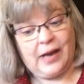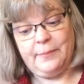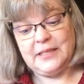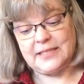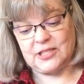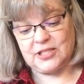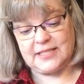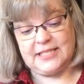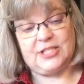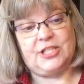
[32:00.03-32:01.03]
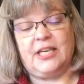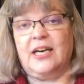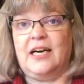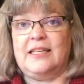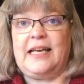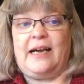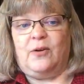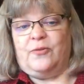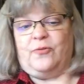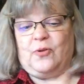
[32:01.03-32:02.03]
I'm gonna start stitching on
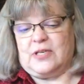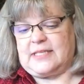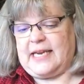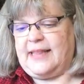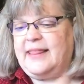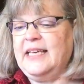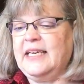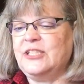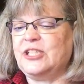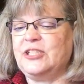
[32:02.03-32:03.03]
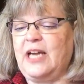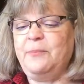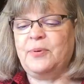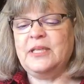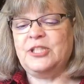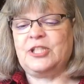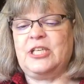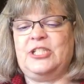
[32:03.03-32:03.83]
Owl Forest. I think I should, I'm pretty sure I